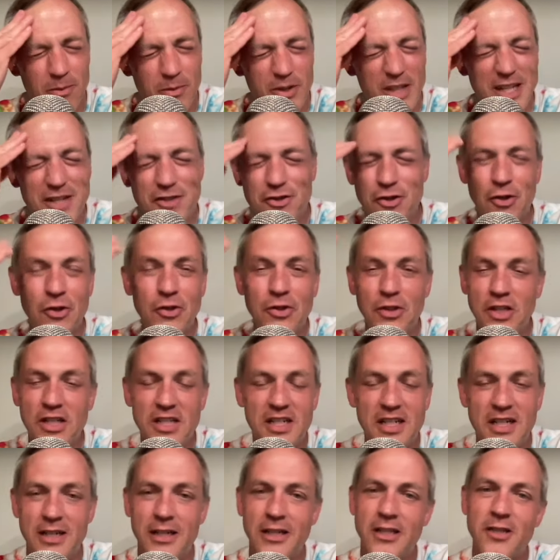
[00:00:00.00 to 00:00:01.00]
They certainly
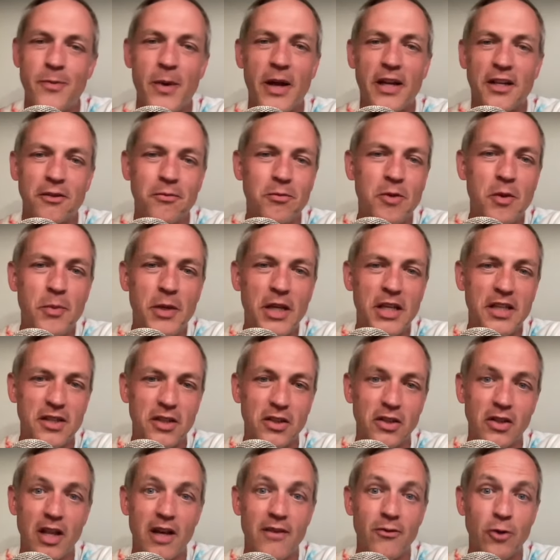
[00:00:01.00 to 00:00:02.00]
didn't expect him to be at the
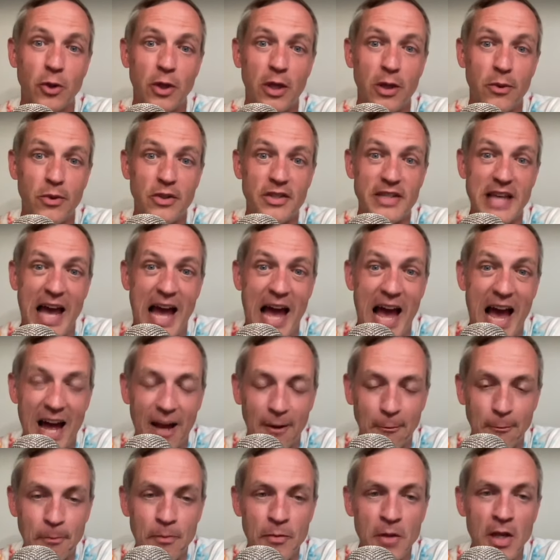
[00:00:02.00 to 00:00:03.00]
level he was at.
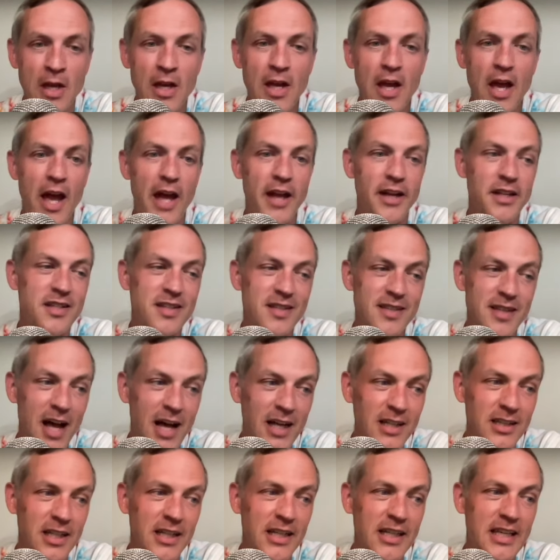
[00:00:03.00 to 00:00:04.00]
And it's
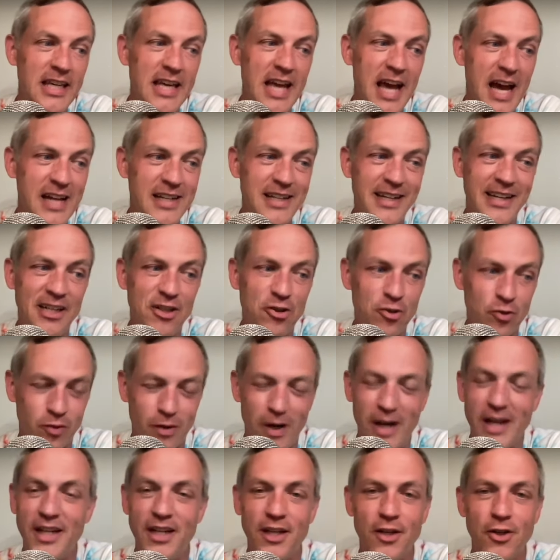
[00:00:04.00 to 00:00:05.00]
not like he had a
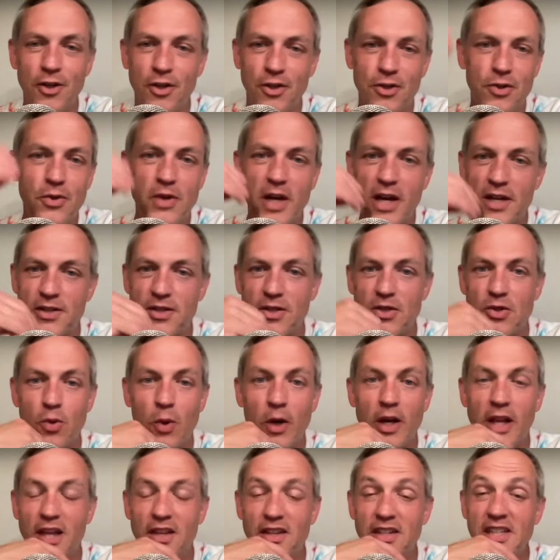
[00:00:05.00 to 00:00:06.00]
great year in
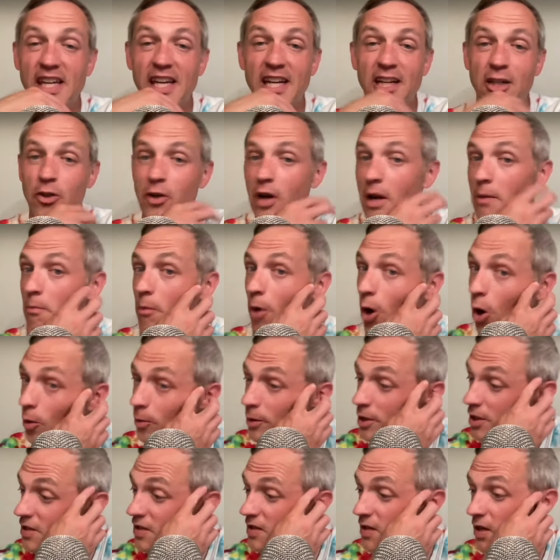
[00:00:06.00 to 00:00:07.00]
2020. I think he had great
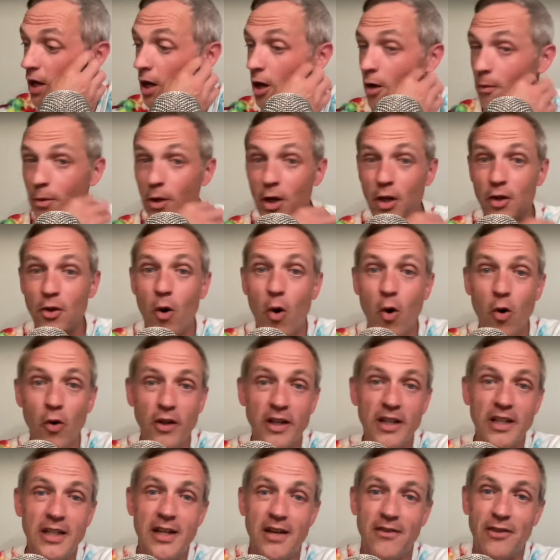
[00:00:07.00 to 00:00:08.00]
moments, but on the whole, he
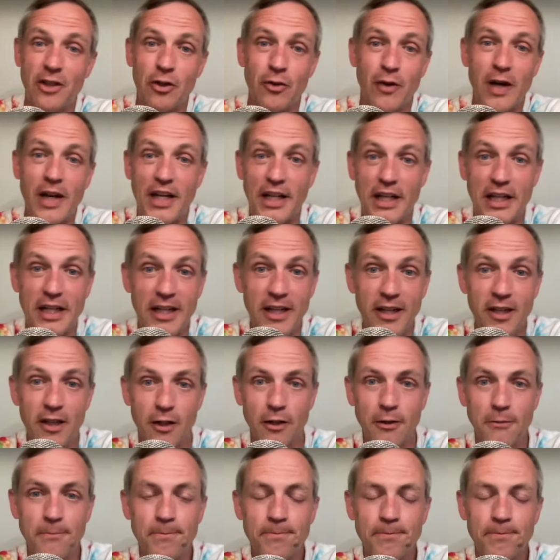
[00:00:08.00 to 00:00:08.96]
didn't have a great year.